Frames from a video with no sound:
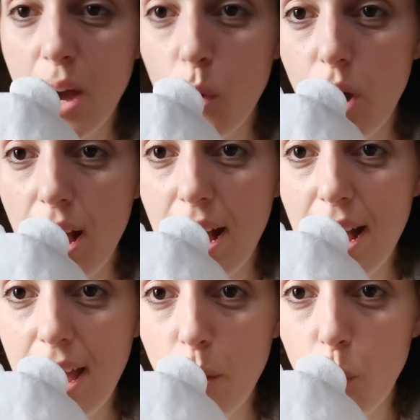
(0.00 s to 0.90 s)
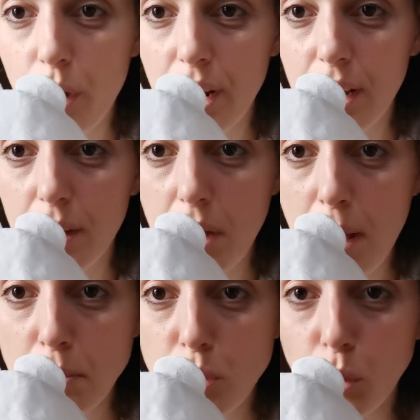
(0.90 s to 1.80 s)
Now I wanna
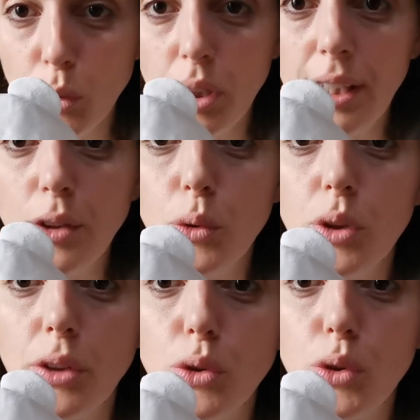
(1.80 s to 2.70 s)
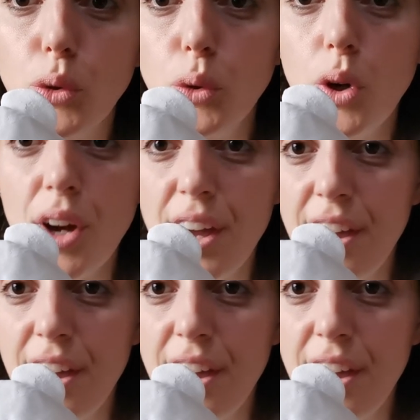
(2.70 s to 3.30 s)
absolutely do the two